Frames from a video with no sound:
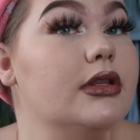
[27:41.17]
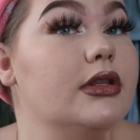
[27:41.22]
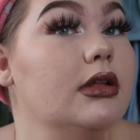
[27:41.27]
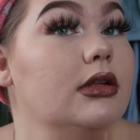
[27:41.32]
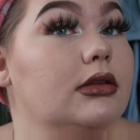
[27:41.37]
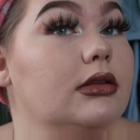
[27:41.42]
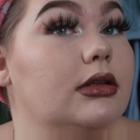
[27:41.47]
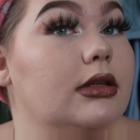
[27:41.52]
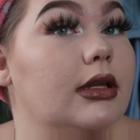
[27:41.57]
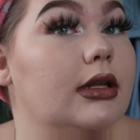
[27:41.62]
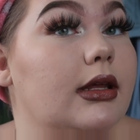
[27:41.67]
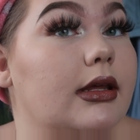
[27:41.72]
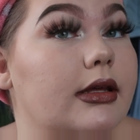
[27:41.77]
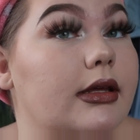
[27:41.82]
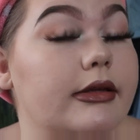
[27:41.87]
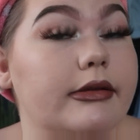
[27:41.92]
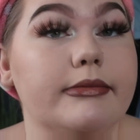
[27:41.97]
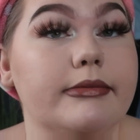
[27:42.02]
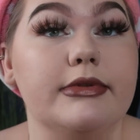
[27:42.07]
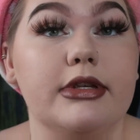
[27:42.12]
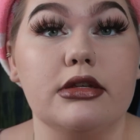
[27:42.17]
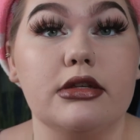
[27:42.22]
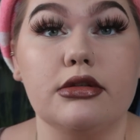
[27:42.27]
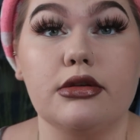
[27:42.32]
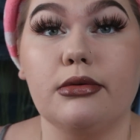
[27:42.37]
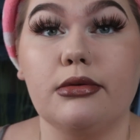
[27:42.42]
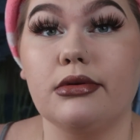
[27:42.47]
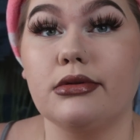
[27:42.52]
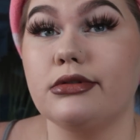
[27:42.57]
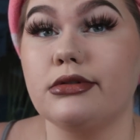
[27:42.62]
It's the lips, as
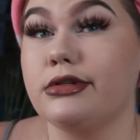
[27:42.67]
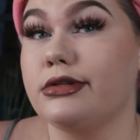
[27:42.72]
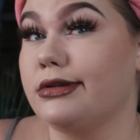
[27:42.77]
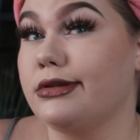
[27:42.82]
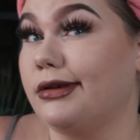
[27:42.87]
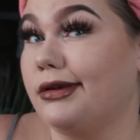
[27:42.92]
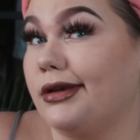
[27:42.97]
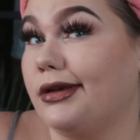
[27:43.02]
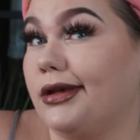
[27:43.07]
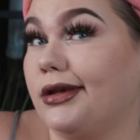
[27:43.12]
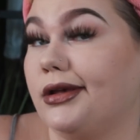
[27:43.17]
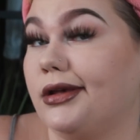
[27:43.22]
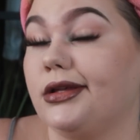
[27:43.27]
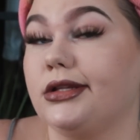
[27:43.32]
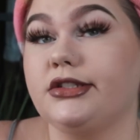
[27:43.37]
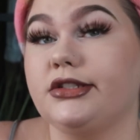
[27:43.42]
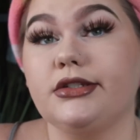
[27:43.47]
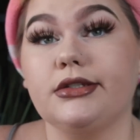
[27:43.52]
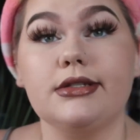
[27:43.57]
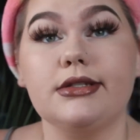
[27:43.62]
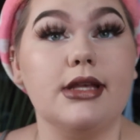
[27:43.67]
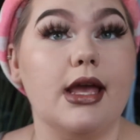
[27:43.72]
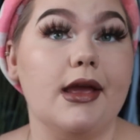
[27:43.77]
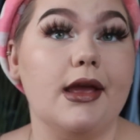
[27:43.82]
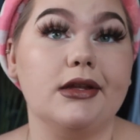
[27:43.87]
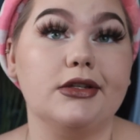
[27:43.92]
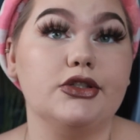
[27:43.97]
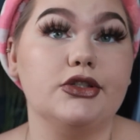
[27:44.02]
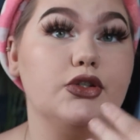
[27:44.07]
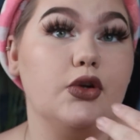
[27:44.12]
you can see, it's just
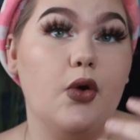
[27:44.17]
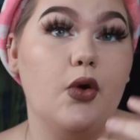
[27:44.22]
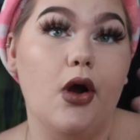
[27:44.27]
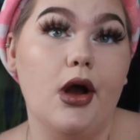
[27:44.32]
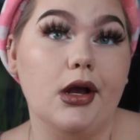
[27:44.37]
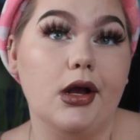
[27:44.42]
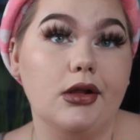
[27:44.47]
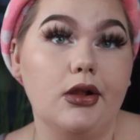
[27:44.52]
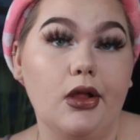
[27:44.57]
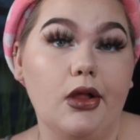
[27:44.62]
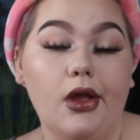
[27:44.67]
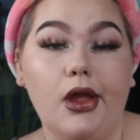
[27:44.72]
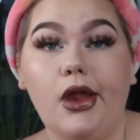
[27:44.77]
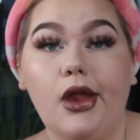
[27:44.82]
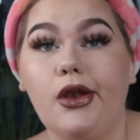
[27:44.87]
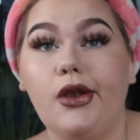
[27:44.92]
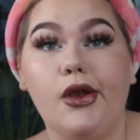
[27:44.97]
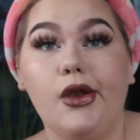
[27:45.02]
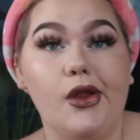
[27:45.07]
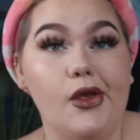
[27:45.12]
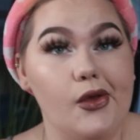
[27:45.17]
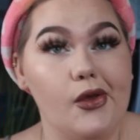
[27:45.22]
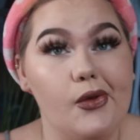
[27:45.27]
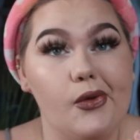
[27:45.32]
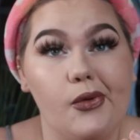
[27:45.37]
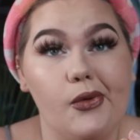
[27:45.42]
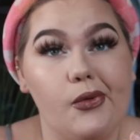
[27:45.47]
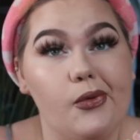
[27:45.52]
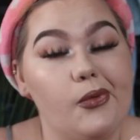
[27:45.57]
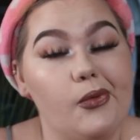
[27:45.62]
like chocolate,
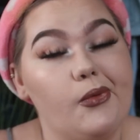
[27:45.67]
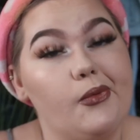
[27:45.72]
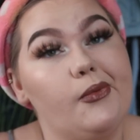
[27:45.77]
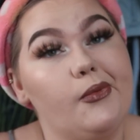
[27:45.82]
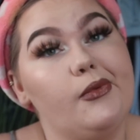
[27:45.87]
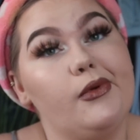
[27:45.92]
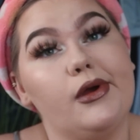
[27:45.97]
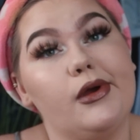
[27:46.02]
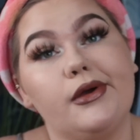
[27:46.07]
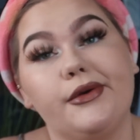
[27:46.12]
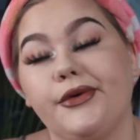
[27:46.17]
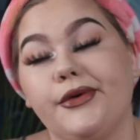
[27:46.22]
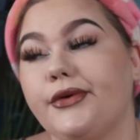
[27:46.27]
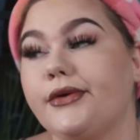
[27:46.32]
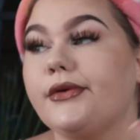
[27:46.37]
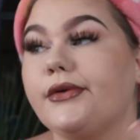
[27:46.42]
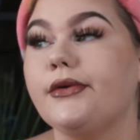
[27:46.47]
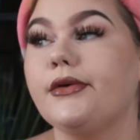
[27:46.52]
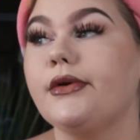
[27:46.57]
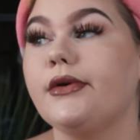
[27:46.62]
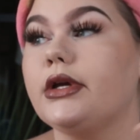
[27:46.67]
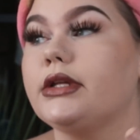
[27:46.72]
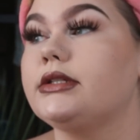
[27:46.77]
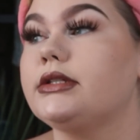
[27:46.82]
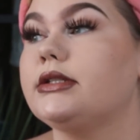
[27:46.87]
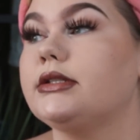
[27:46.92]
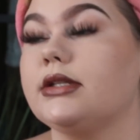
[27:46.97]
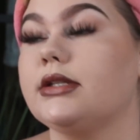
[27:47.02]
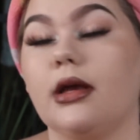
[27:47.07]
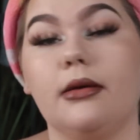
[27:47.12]
nude,
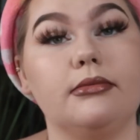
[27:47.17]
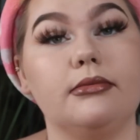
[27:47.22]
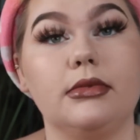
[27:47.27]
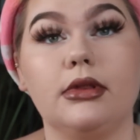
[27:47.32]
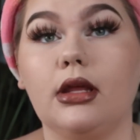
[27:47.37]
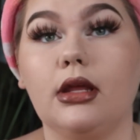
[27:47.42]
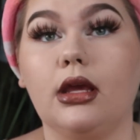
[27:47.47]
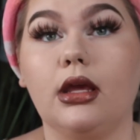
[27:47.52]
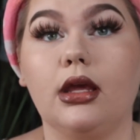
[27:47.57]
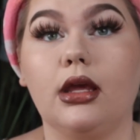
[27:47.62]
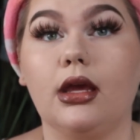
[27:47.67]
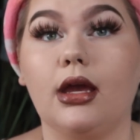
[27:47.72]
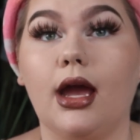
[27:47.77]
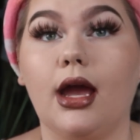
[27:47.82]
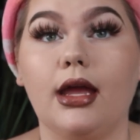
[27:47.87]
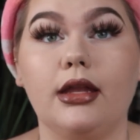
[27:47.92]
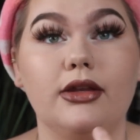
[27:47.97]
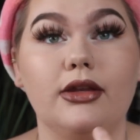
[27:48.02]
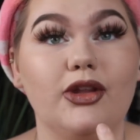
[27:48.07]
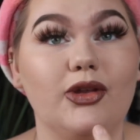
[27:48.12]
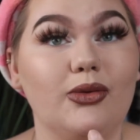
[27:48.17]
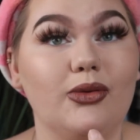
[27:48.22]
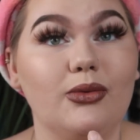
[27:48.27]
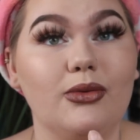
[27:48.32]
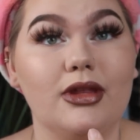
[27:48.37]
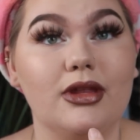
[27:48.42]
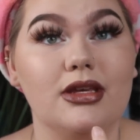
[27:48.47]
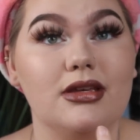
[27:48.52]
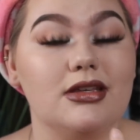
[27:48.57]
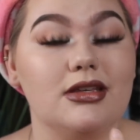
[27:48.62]
something. I do
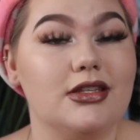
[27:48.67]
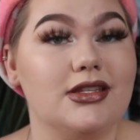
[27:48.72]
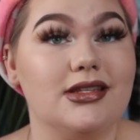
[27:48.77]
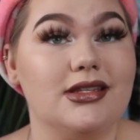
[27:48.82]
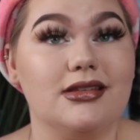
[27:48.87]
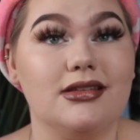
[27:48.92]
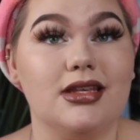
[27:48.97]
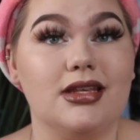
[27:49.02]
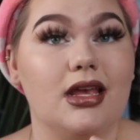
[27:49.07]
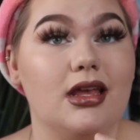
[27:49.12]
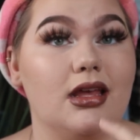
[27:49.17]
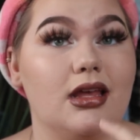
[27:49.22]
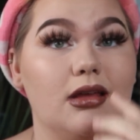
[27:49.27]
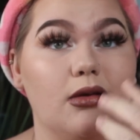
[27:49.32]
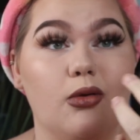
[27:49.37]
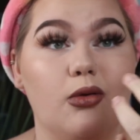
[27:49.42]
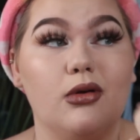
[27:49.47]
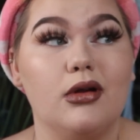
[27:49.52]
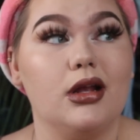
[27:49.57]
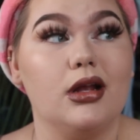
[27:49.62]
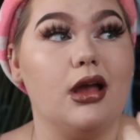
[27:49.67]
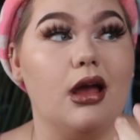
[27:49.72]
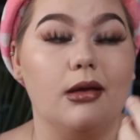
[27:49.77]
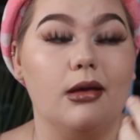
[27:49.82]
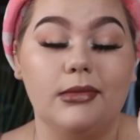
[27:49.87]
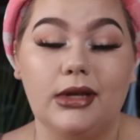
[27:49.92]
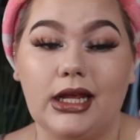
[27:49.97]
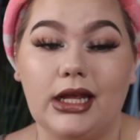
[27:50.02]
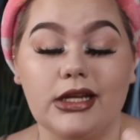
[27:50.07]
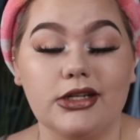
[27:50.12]
this or a
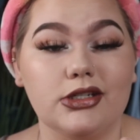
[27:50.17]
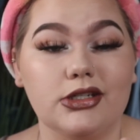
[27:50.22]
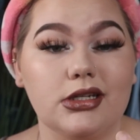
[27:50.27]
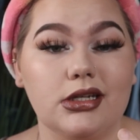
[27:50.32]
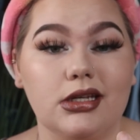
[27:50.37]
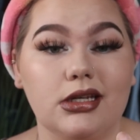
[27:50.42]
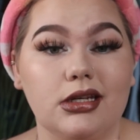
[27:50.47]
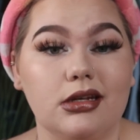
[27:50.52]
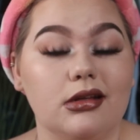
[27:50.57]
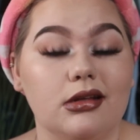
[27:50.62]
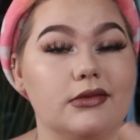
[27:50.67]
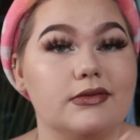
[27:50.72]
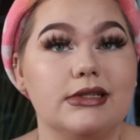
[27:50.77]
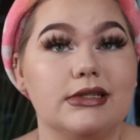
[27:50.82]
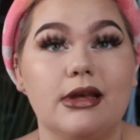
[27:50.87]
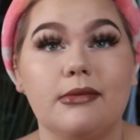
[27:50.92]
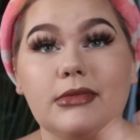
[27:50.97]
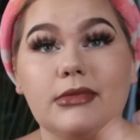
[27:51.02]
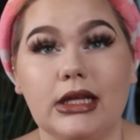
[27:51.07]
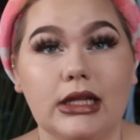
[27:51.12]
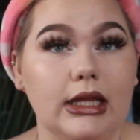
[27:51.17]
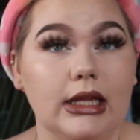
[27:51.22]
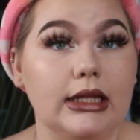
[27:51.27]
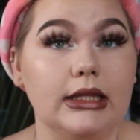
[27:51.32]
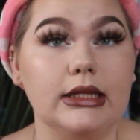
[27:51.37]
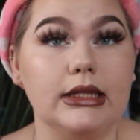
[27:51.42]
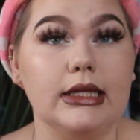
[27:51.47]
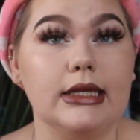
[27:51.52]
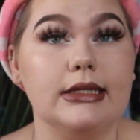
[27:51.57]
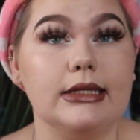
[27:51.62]
combination of something
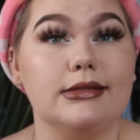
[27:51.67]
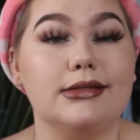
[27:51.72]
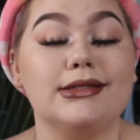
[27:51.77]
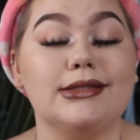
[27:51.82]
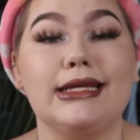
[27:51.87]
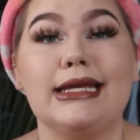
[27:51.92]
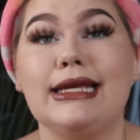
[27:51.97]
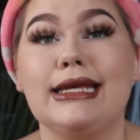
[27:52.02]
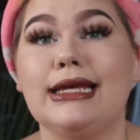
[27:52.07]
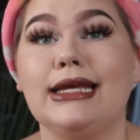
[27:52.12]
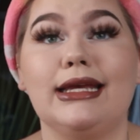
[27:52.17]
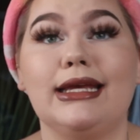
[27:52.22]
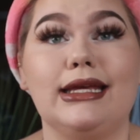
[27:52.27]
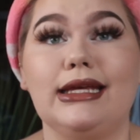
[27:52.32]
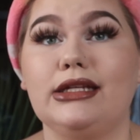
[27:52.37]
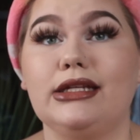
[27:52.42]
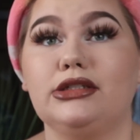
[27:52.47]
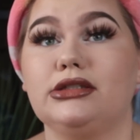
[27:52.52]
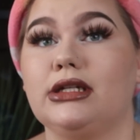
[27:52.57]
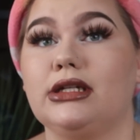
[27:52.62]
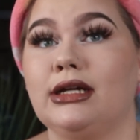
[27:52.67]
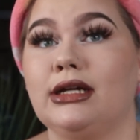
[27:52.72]
like this each